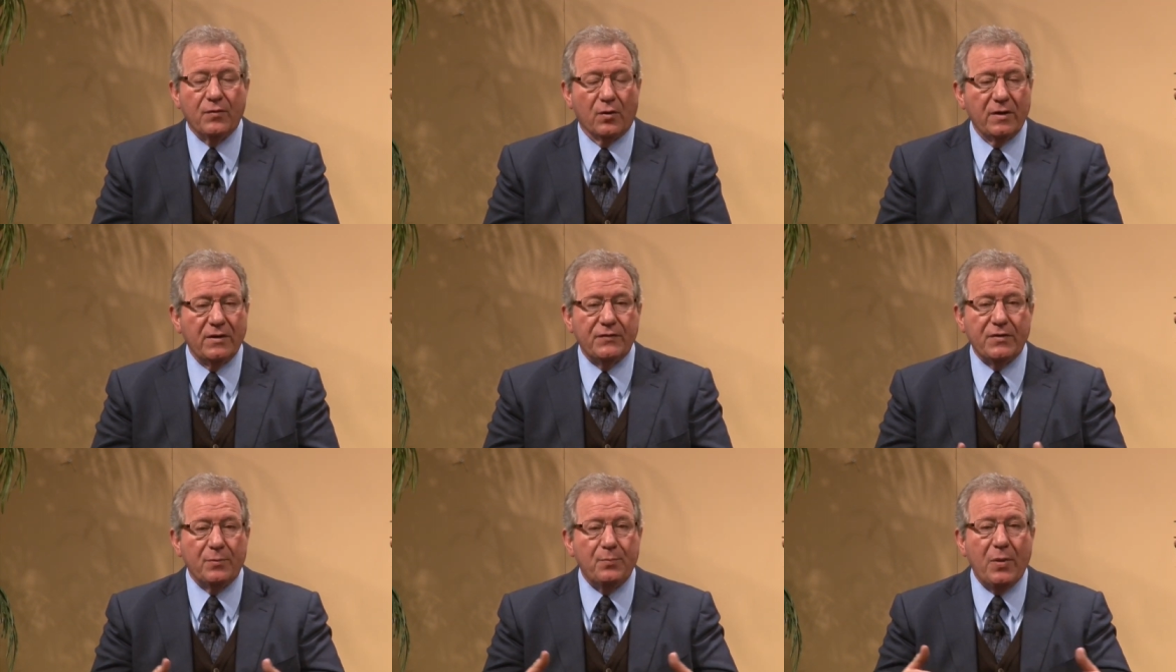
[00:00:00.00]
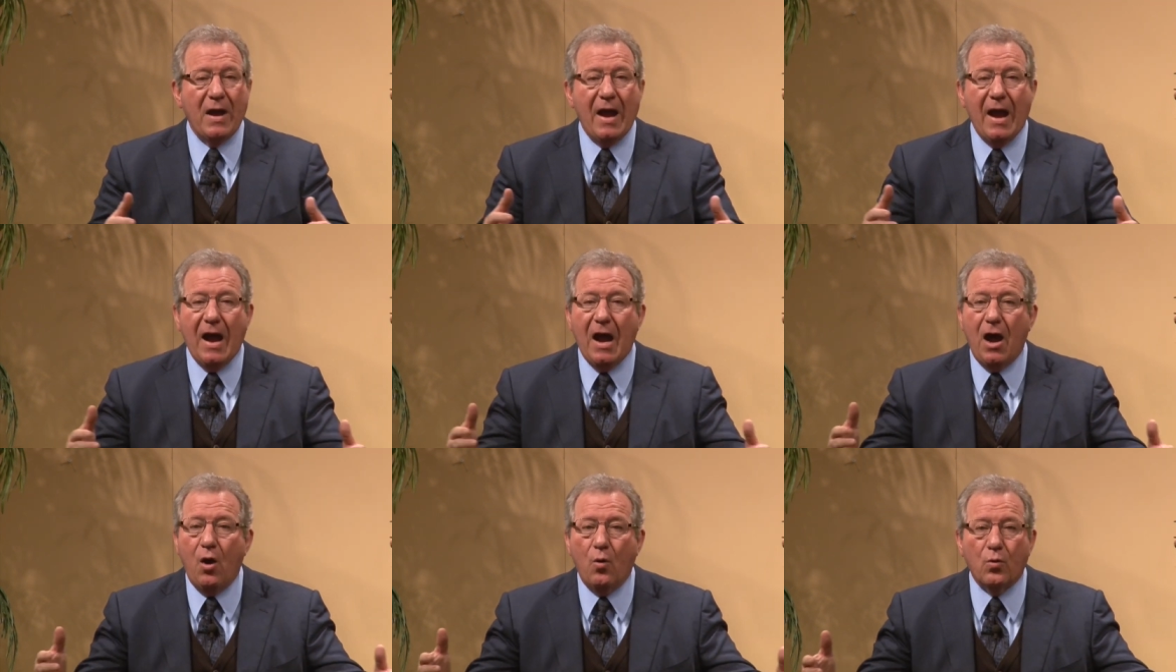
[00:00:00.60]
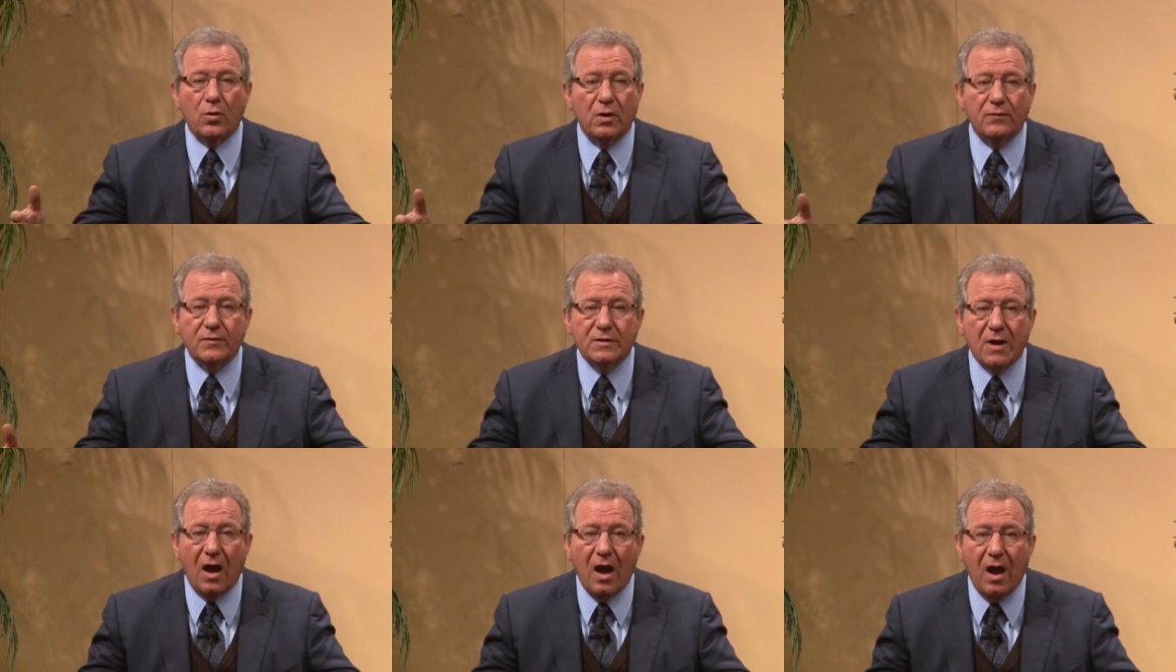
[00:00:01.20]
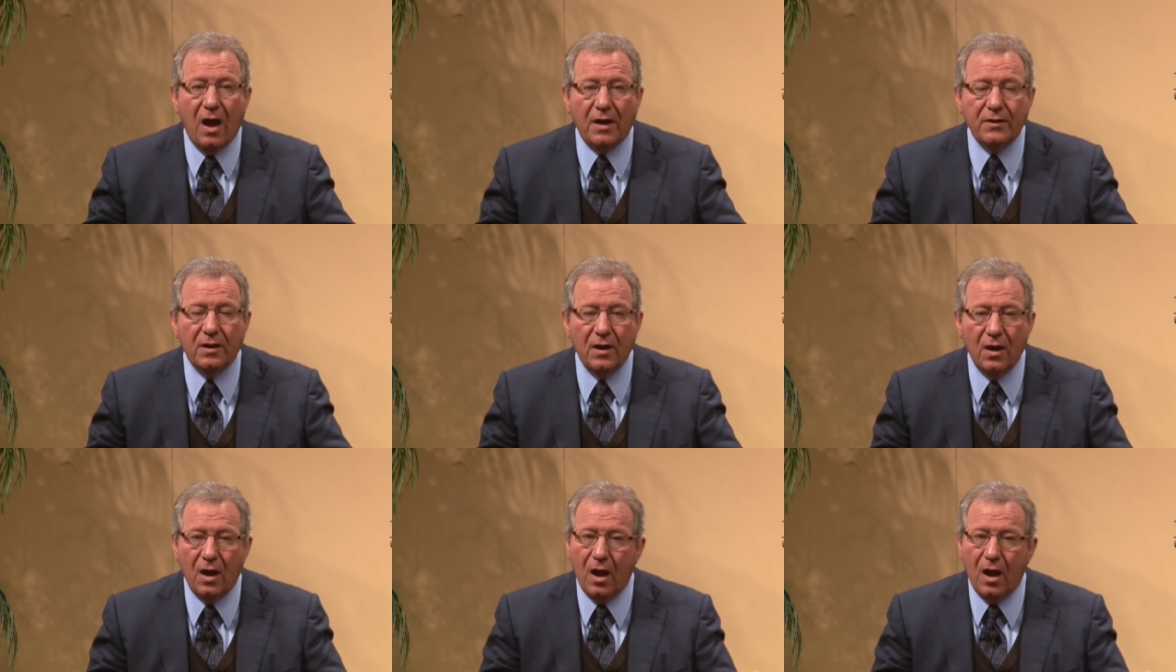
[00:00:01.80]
for it is the power of God